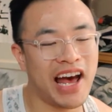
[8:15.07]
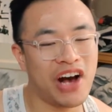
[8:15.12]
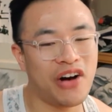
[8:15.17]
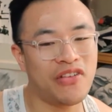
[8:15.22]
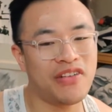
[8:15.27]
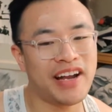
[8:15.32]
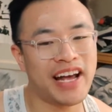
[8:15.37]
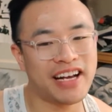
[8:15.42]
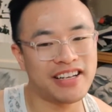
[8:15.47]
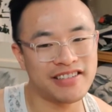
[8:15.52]

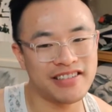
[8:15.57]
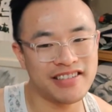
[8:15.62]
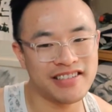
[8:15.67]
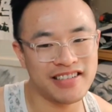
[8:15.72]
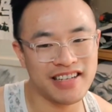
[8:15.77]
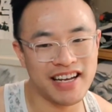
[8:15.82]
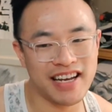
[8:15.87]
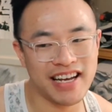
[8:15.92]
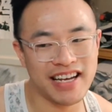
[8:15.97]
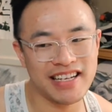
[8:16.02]
out
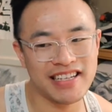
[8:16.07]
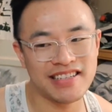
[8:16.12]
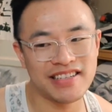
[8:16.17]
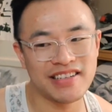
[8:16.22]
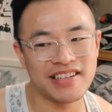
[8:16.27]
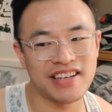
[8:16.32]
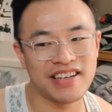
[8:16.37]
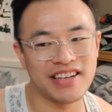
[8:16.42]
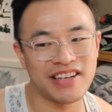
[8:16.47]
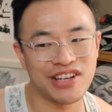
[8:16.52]

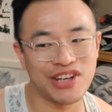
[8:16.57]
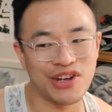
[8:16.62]
exercise